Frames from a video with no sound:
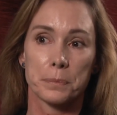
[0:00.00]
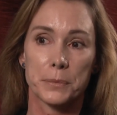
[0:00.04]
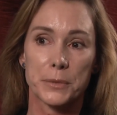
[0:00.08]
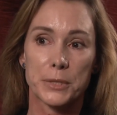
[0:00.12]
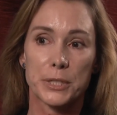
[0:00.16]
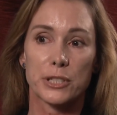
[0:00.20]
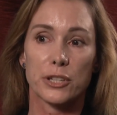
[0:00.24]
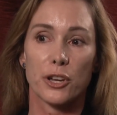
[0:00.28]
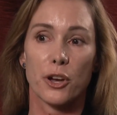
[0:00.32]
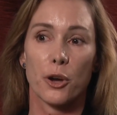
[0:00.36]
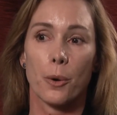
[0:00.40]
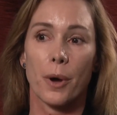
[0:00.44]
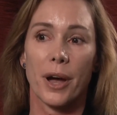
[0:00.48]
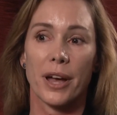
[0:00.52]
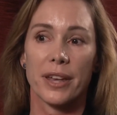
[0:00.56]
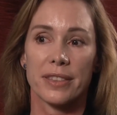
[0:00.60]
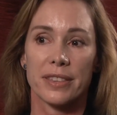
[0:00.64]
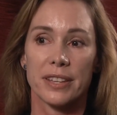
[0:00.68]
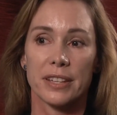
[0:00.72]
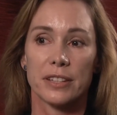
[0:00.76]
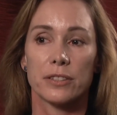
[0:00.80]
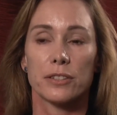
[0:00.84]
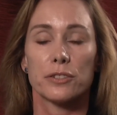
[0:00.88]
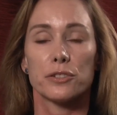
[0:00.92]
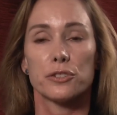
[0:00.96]
So I
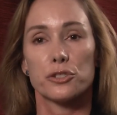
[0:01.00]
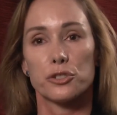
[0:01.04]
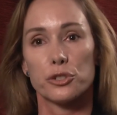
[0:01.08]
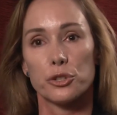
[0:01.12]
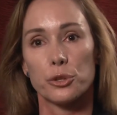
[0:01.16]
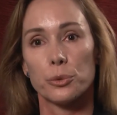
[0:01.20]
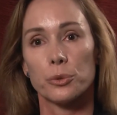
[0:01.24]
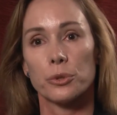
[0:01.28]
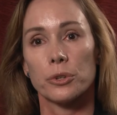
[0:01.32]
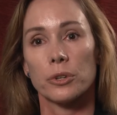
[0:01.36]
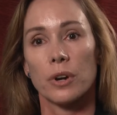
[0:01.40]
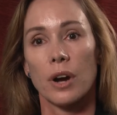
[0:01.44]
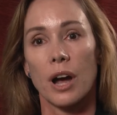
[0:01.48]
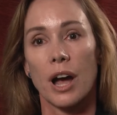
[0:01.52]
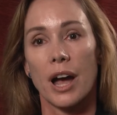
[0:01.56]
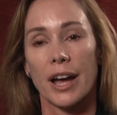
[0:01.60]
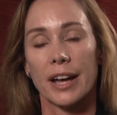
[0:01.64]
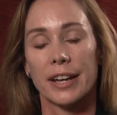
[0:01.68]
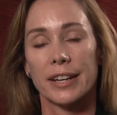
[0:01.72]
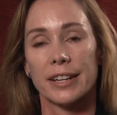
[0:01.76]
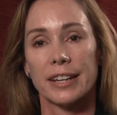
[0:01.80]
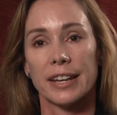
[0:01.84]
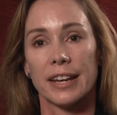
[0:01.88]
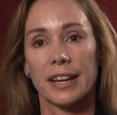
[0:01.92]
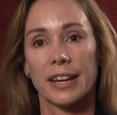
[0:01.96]
think the sooner
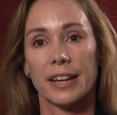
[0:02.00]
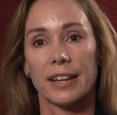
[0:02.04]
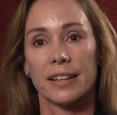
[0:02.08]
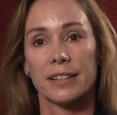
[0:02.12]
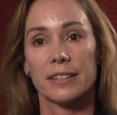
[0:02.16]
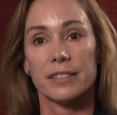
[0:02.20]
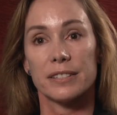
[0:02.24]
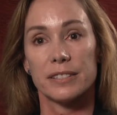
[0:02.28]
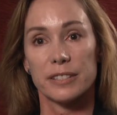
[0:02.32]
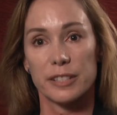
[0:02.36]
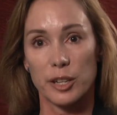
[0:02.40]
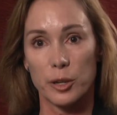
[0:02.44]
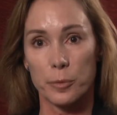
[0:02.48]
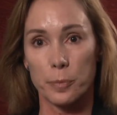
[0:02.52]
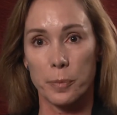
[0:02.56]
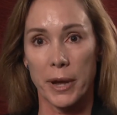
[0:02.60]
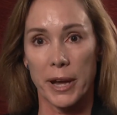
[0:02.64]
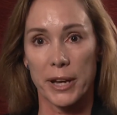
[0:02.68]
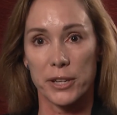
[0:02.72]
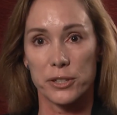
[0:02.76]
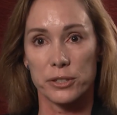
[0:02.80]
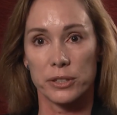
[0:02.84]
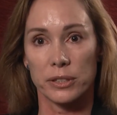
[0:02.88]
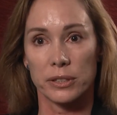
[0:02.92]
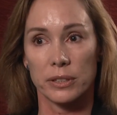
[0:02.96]
I can see a
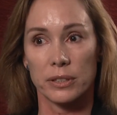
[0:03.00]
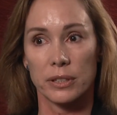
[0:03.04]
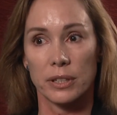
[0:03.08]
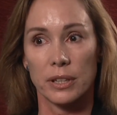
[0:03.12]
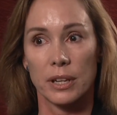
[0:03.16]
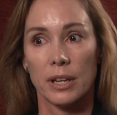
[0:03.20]
patient,